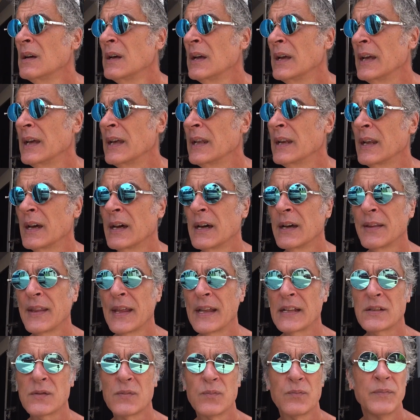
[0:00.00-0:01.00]
and
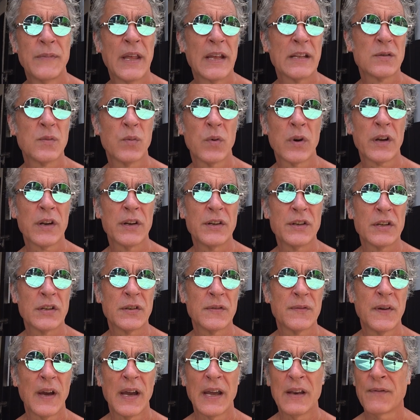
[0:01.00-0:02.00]
that's working
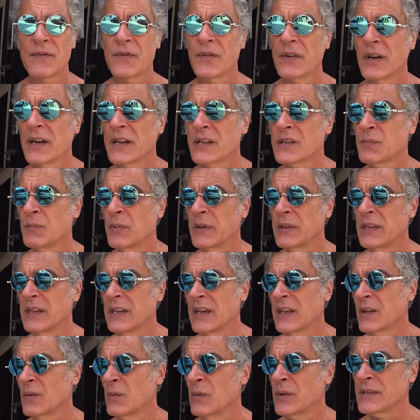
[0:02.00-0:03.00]
just fine for us. But
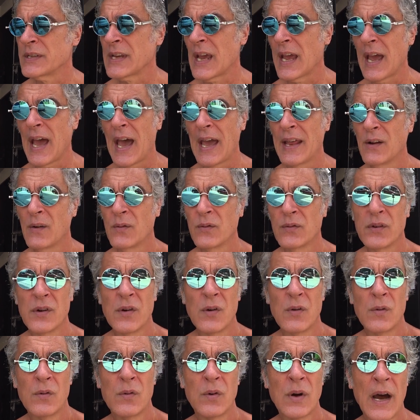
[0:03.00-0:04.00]
the other ones, I don't
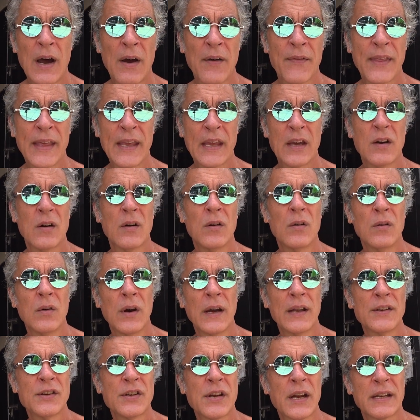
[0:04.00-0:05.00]
know how they go.
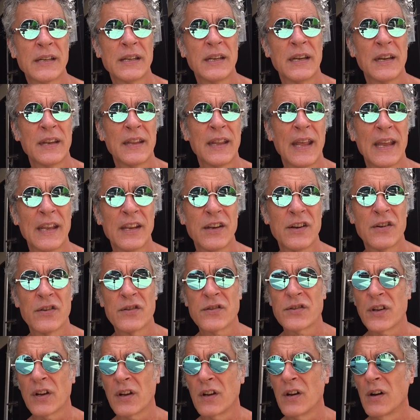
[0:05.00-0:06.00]
I checked into that
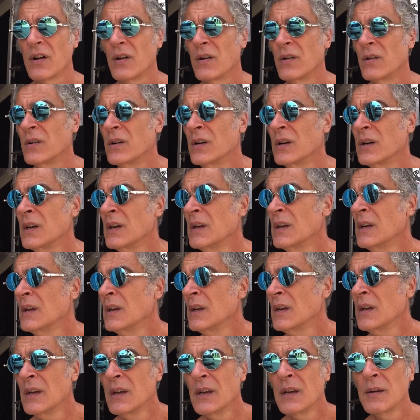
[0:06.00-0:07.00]
years ago.
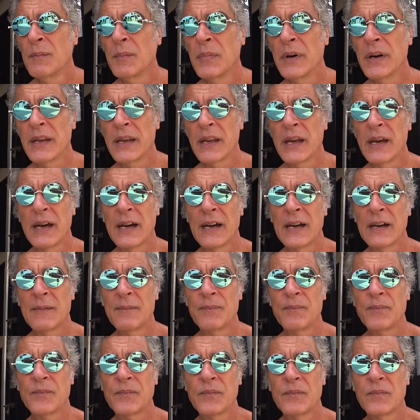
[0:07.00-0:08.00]
But
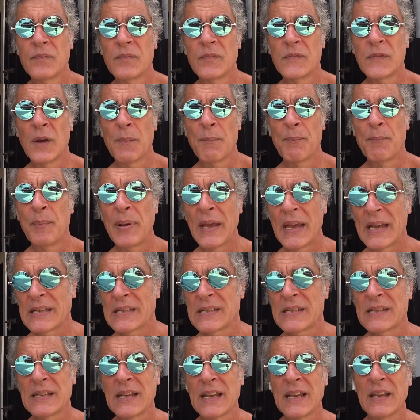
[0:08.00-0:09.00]
the
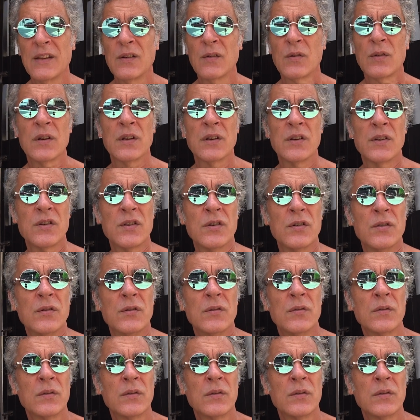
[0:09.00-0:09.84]
best thing you can do,